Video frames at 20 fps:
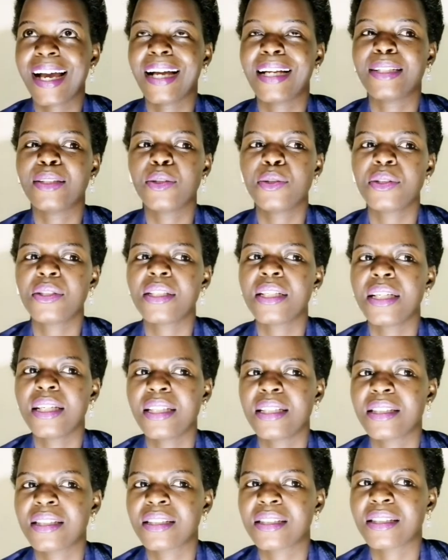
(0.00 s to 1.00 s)
And those
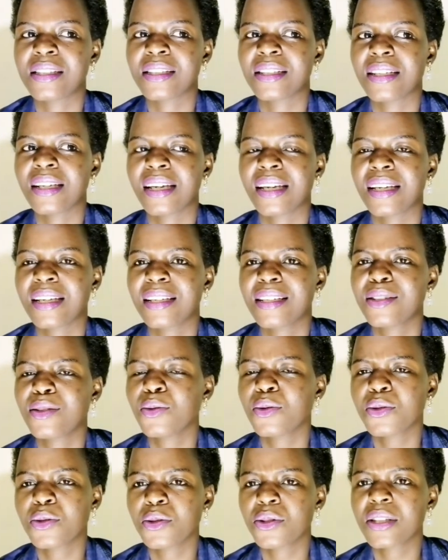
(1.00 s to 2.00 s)
days, like, it
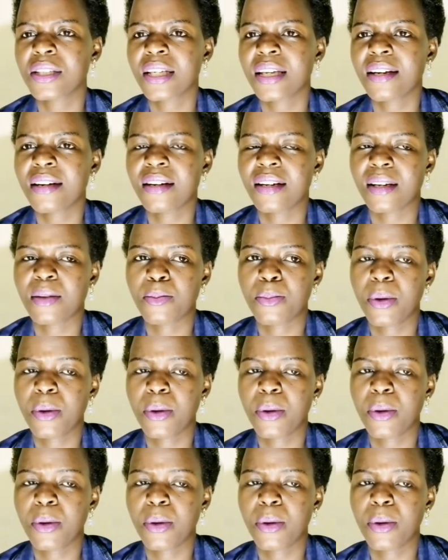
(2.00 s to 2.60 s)
was so scary.